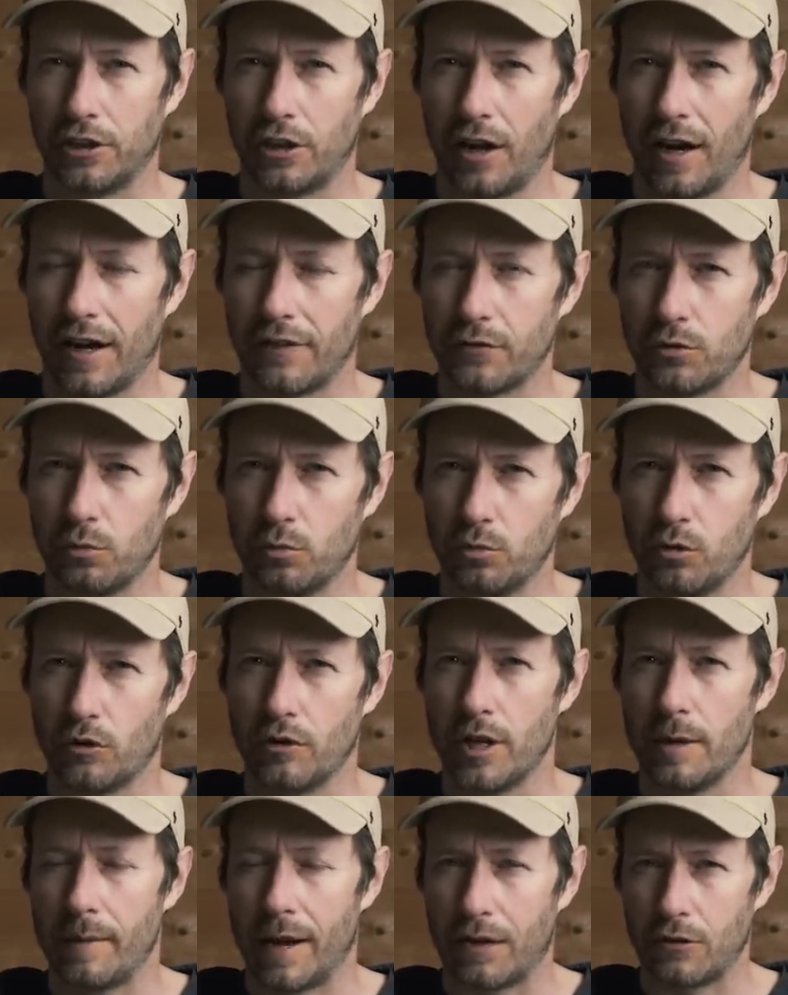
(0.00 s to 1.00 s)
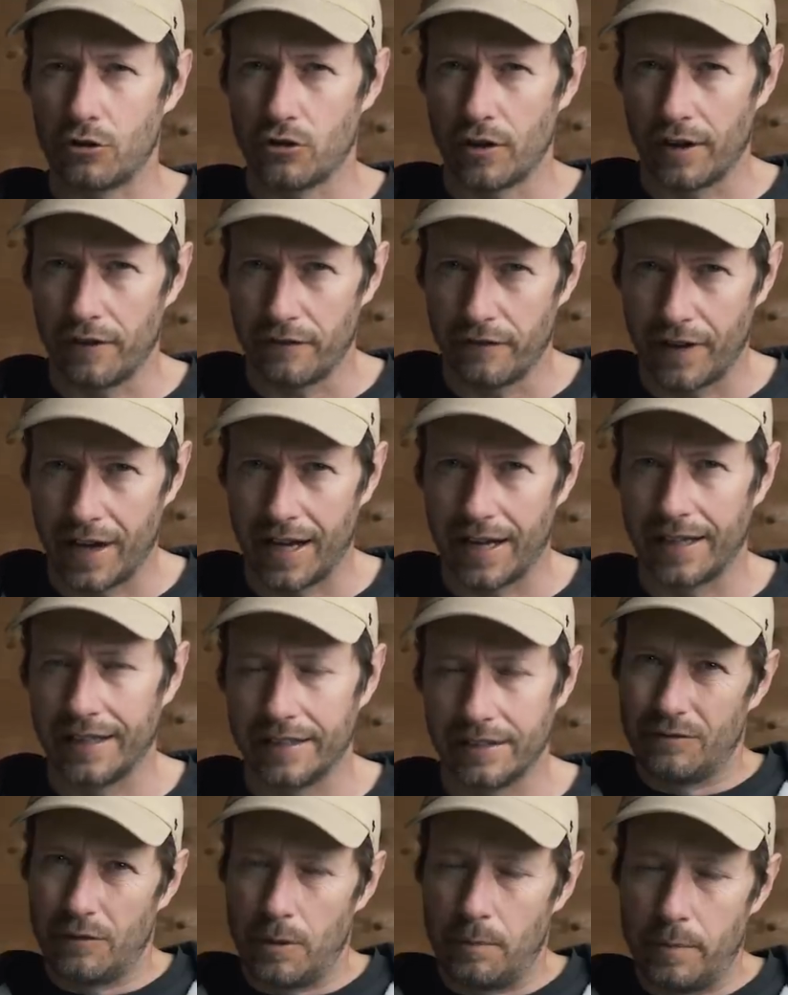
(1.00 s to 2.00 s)
You don't have to worry about trying to
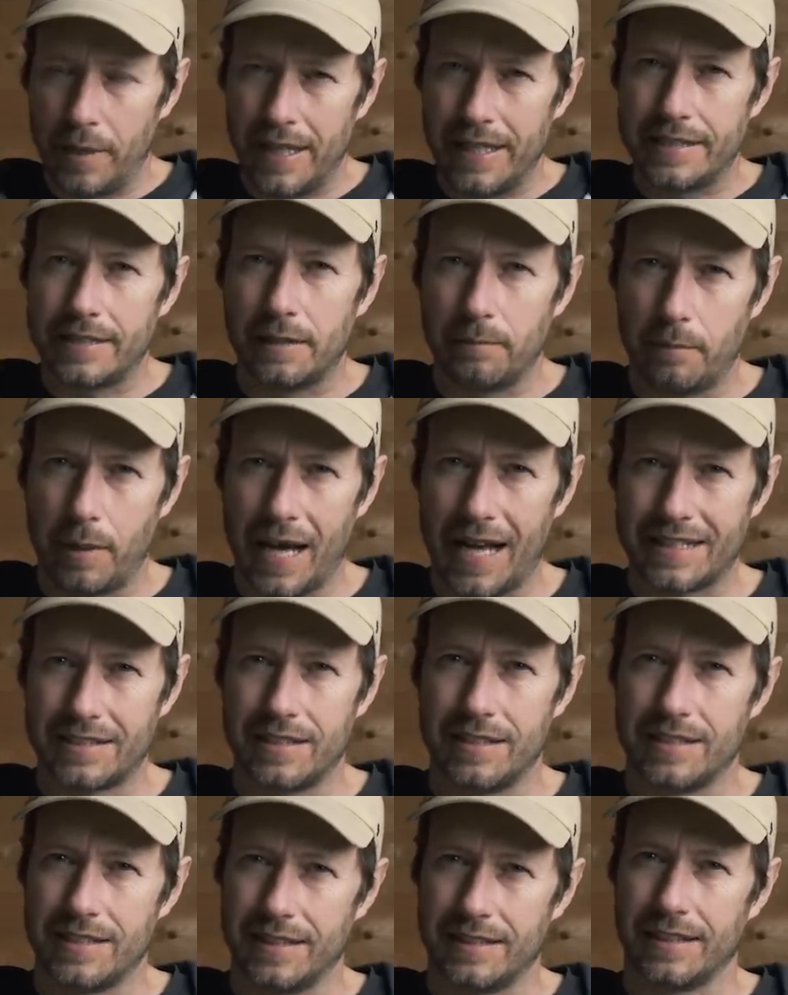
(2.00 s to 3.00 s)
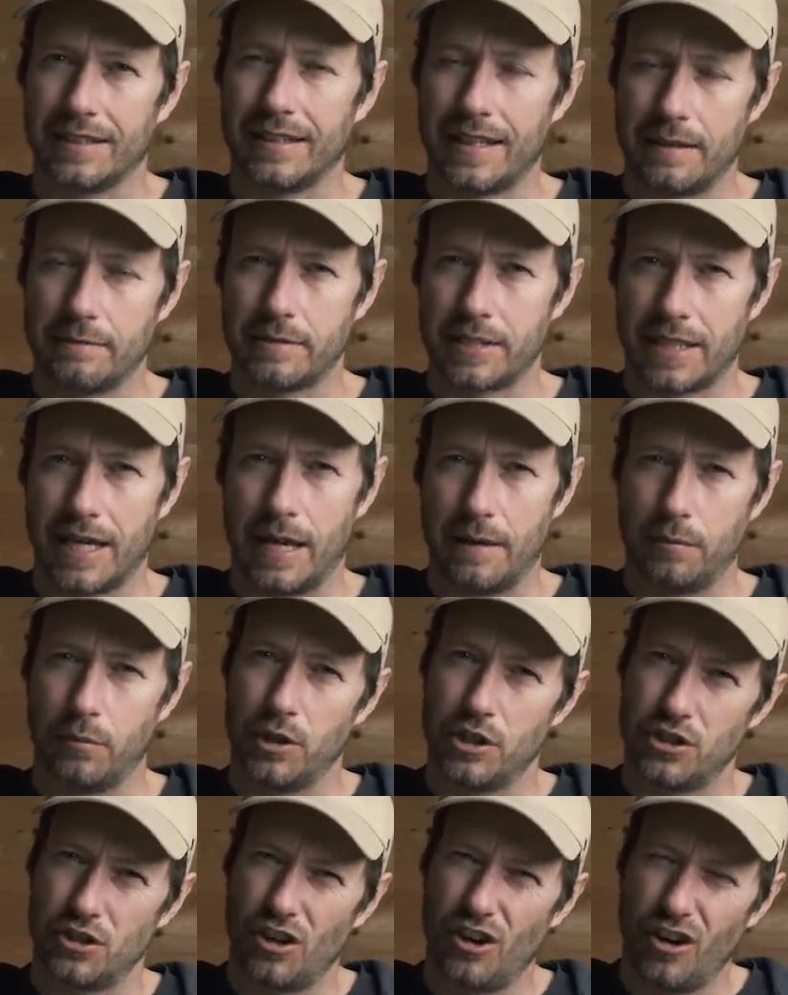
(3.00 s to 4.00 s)
find repeating patterns in the landscape,
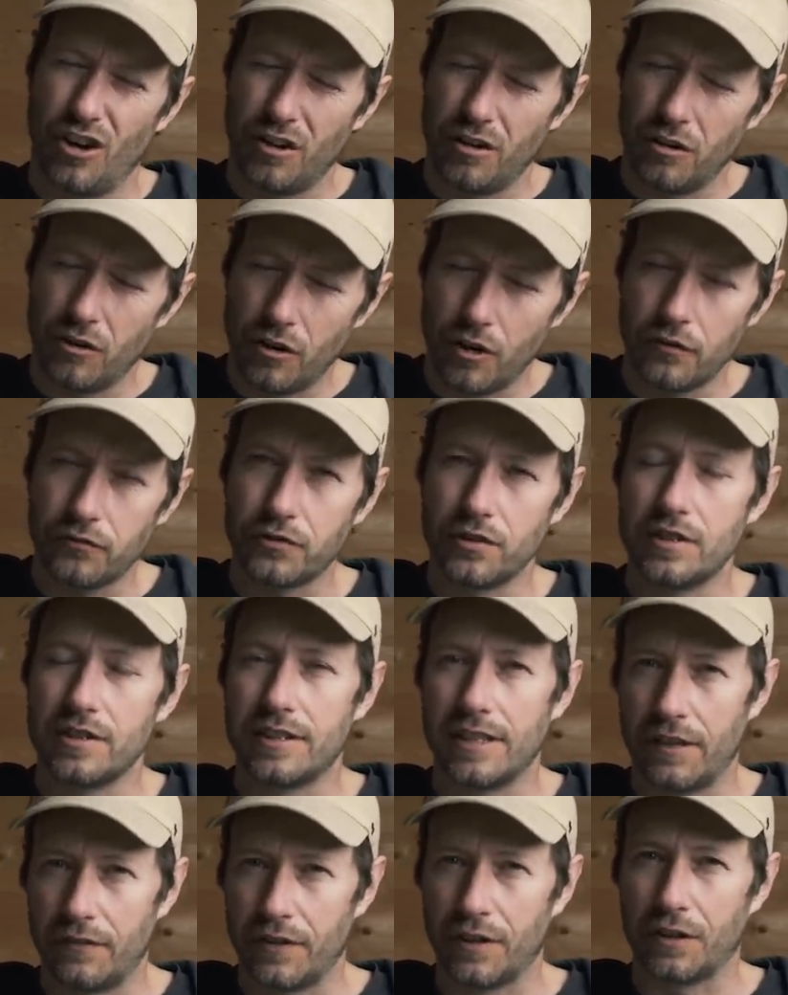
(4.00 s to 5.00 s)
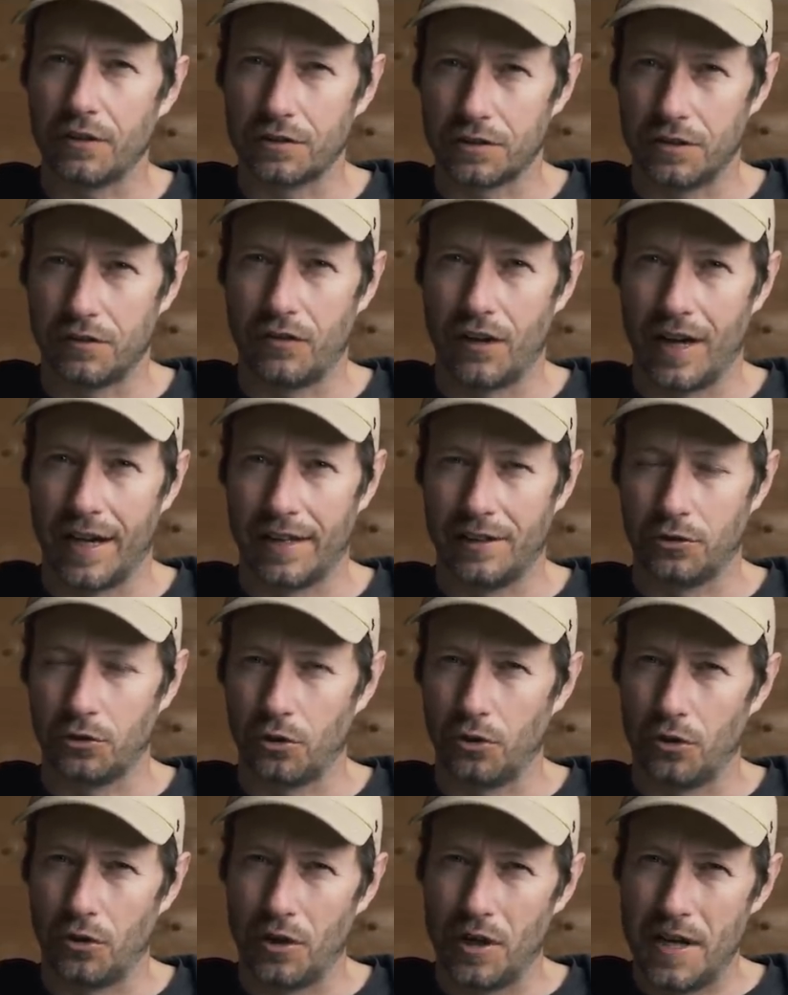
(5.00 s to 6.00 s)
which are often difficult to find,
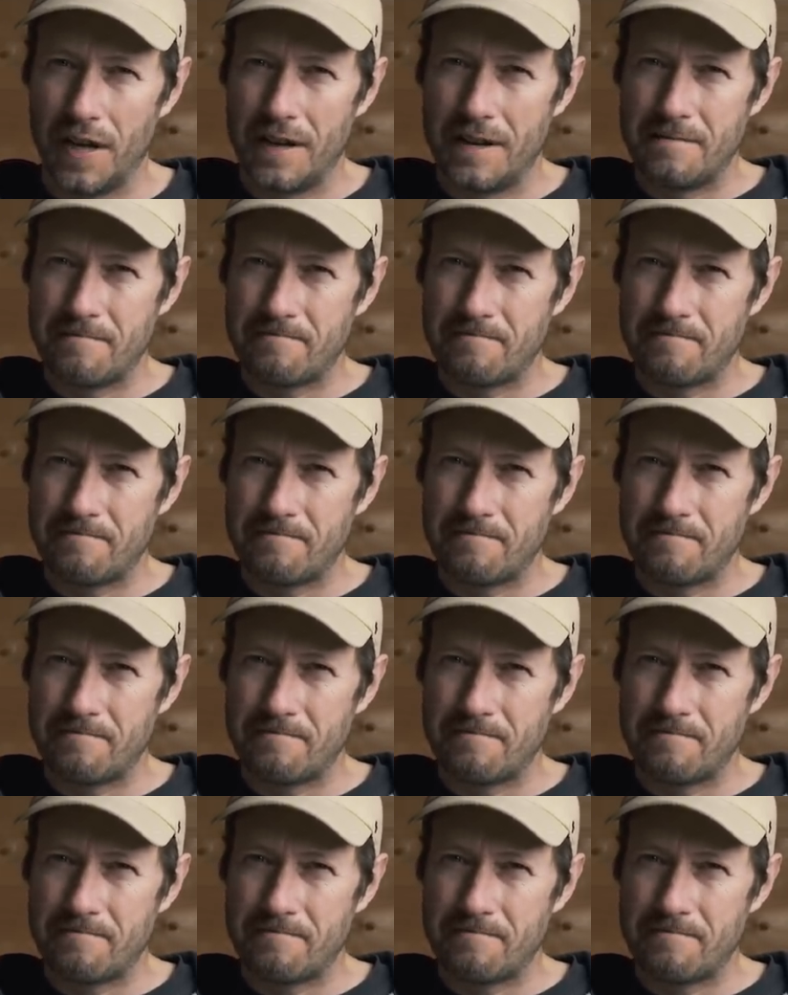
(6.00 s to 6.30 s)
or